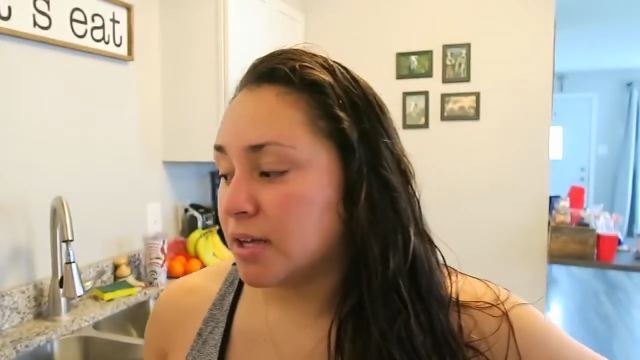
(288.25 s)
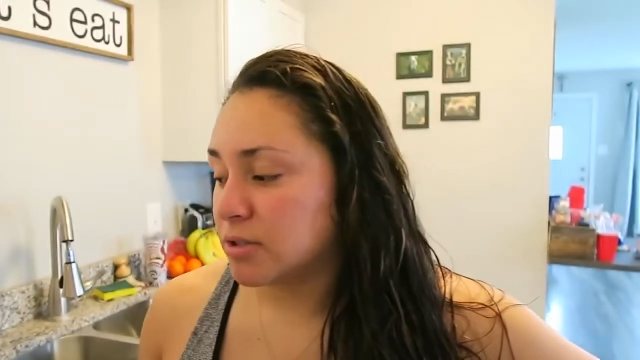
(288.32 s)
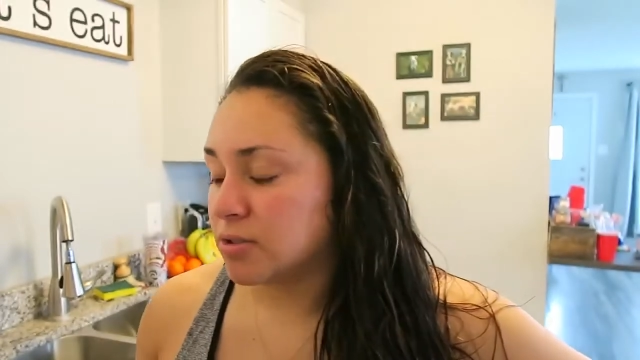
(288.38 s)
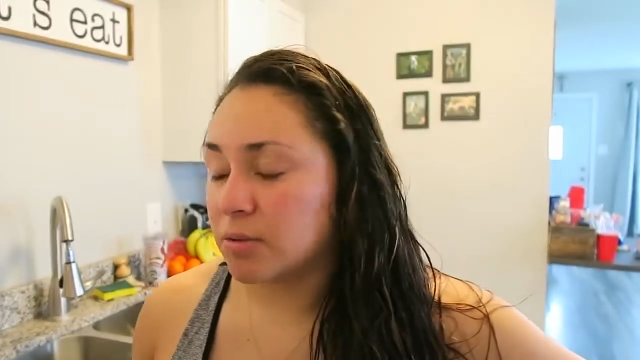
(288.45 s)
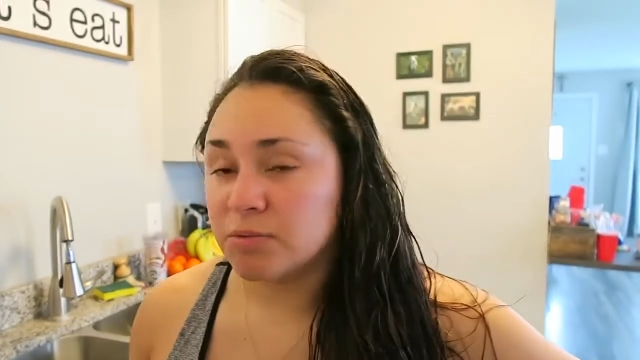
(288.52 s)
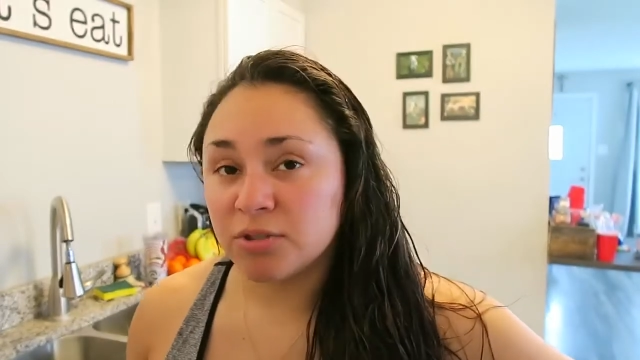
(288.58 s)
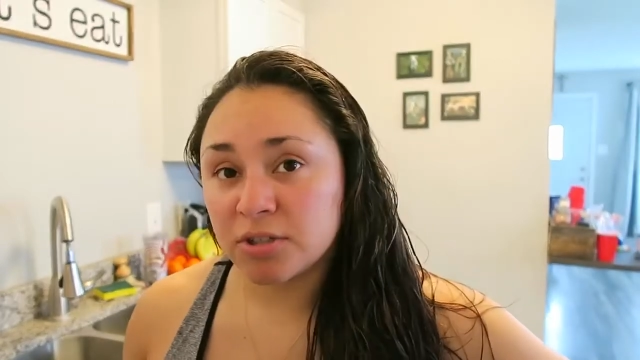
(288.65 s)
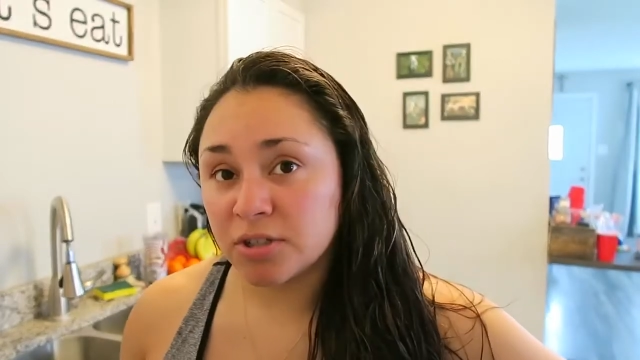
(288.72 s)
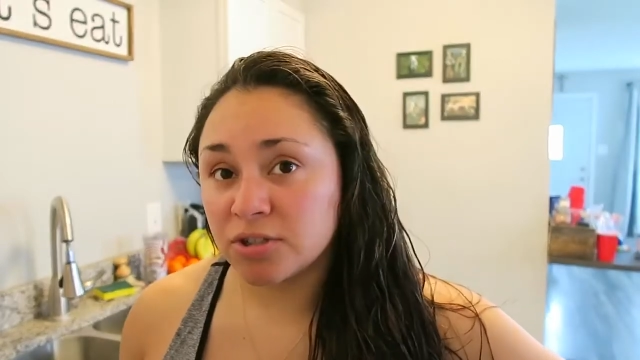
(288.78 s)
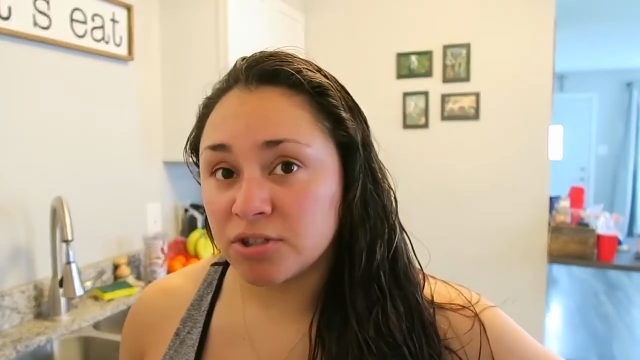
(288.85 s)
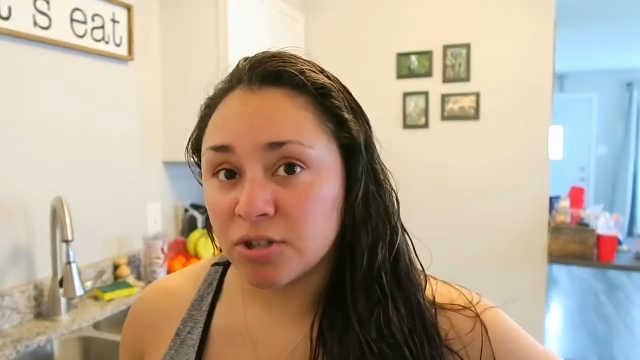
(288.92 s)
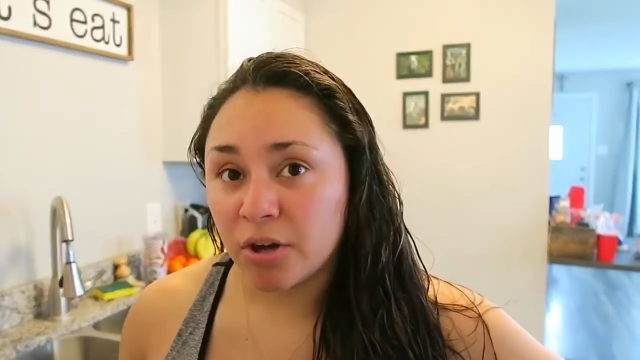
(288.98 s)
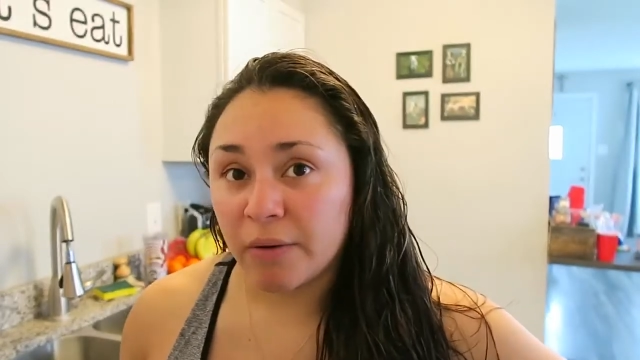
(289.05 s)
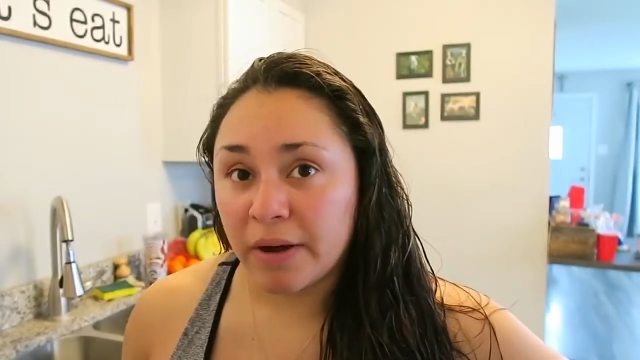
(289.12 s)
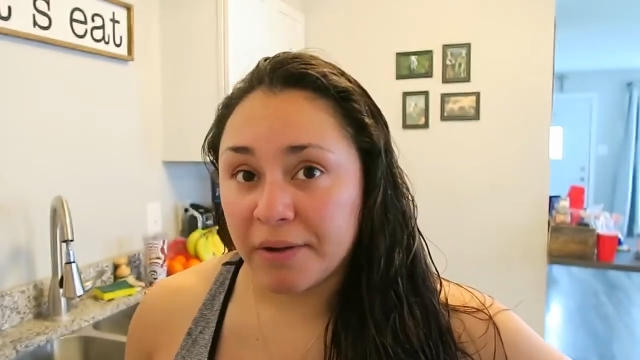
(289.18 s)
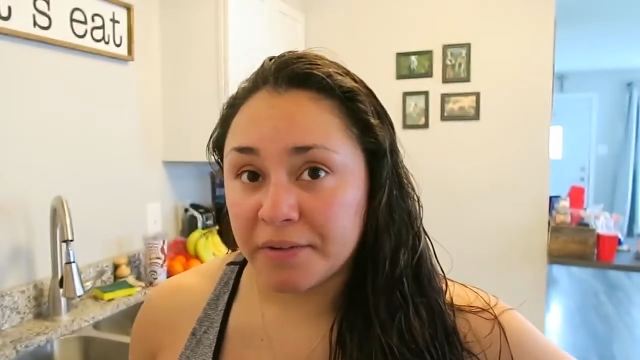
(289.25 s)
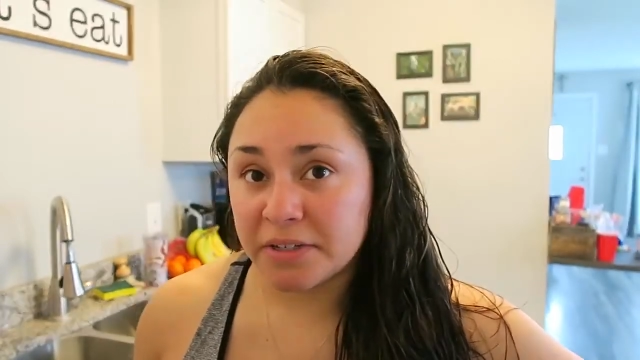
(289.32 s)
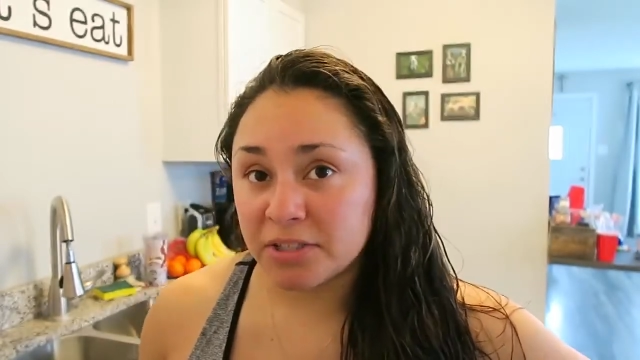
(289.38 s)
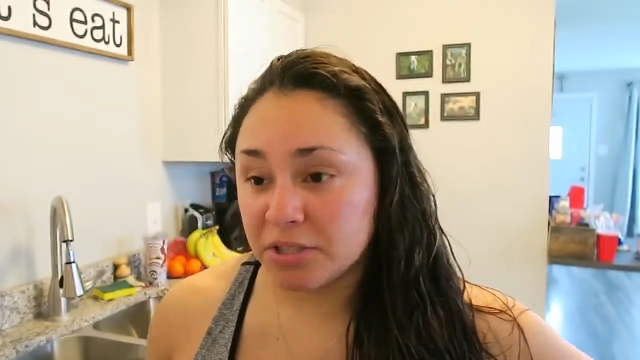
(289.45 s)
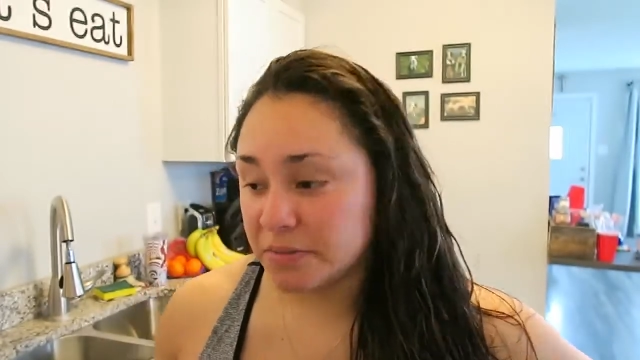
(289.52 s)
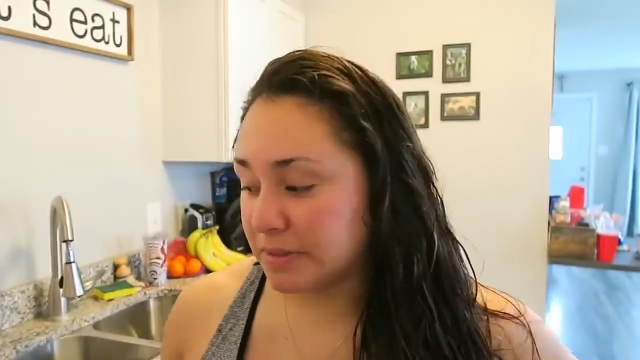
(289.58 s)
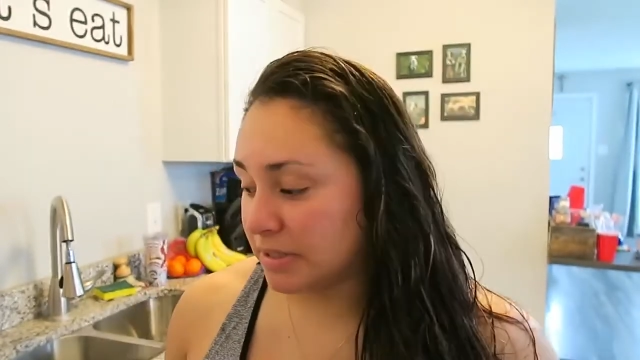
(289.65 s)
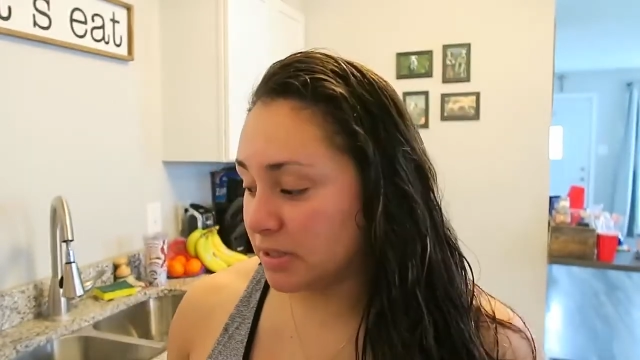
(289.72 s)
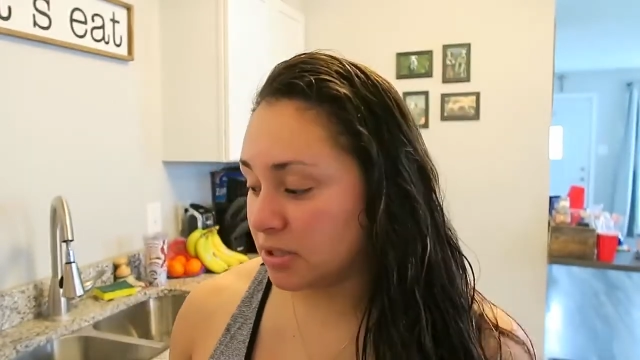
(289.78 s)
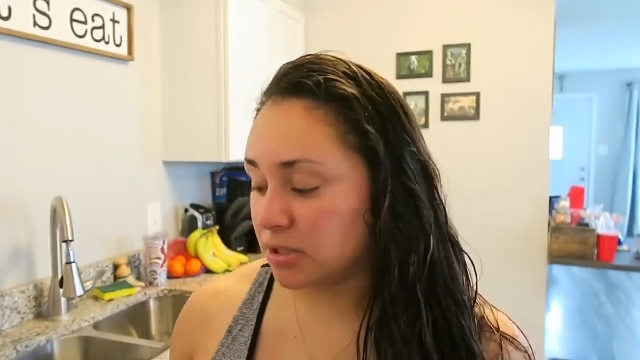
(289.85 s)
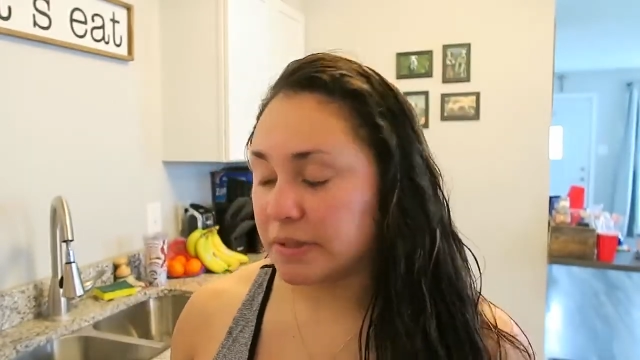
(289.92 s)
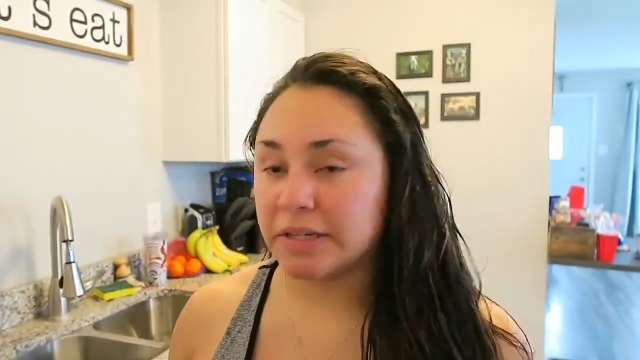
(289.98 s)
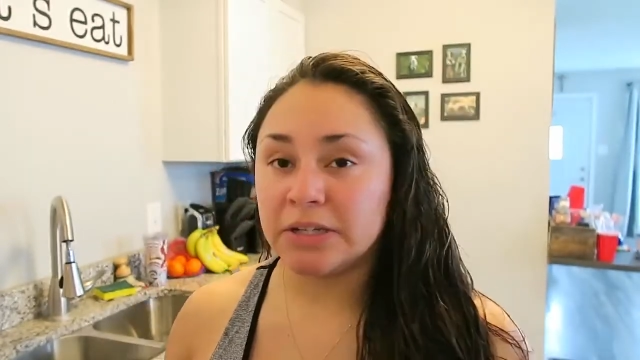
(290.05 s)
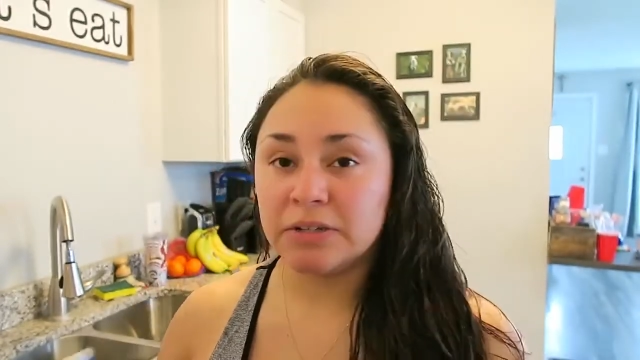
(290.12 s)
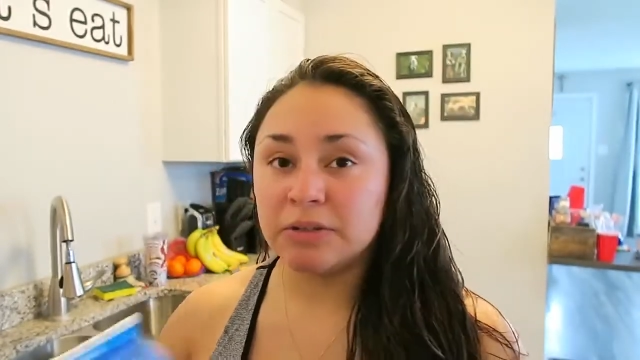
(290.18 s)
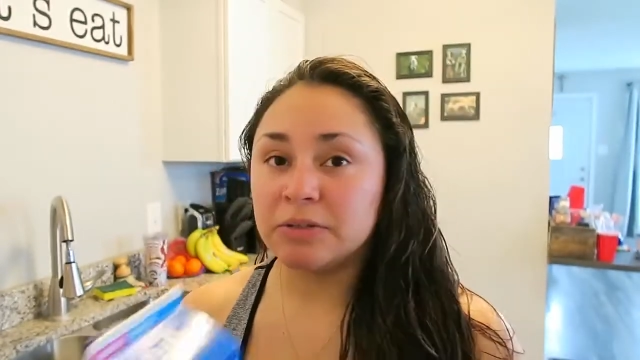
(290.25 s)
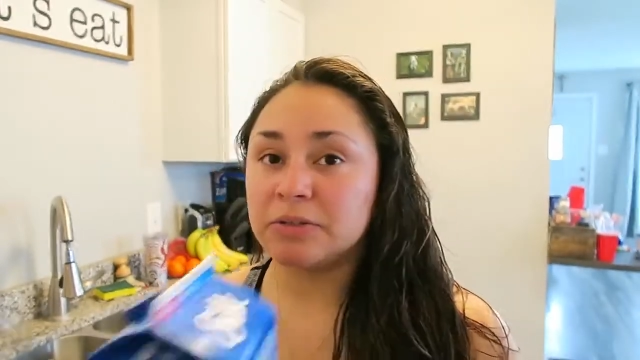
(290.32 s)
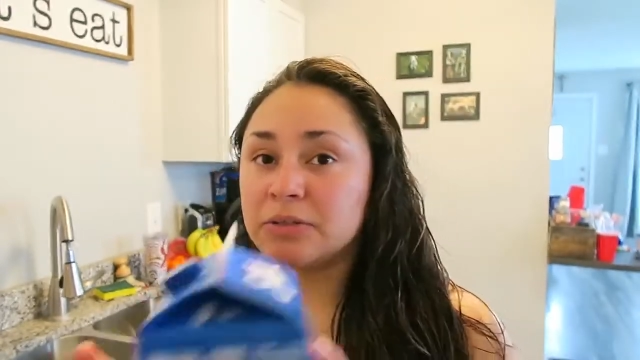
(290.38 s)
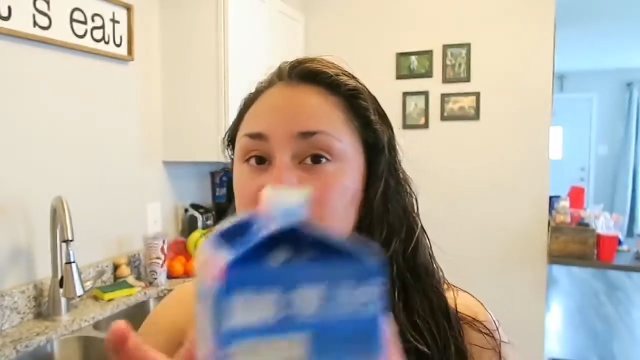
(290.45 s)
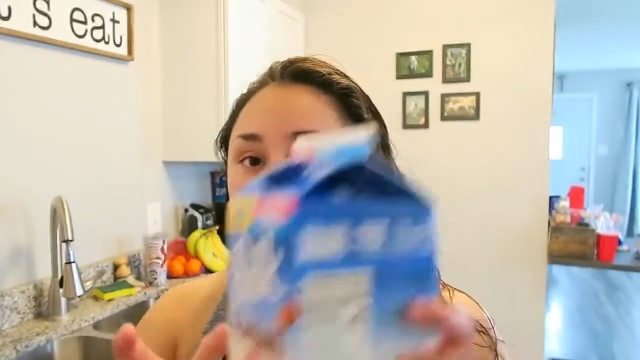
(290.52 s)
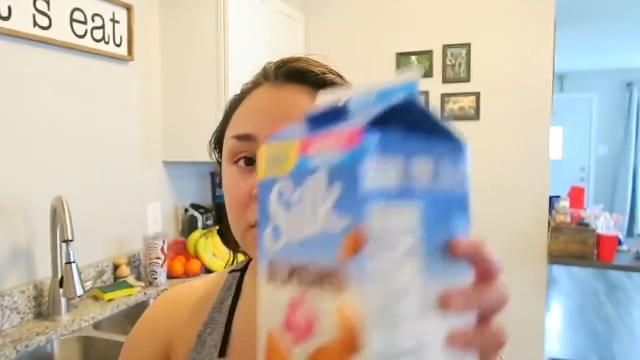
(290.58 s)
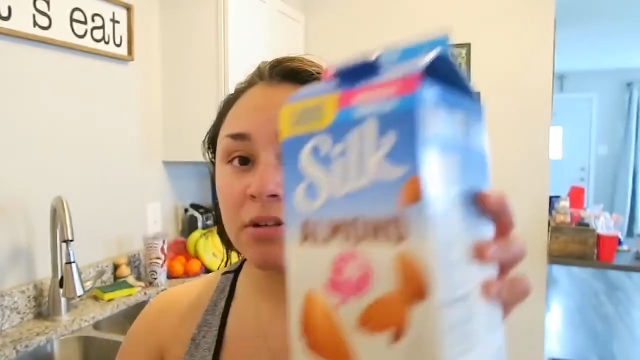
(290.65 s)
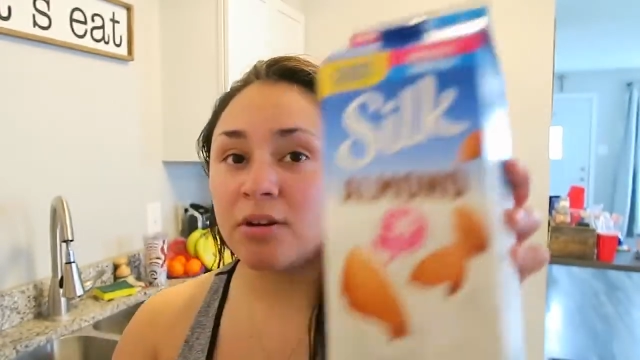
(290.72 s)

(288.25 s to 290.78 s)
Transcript: so I'm just gonna show how I do it so I use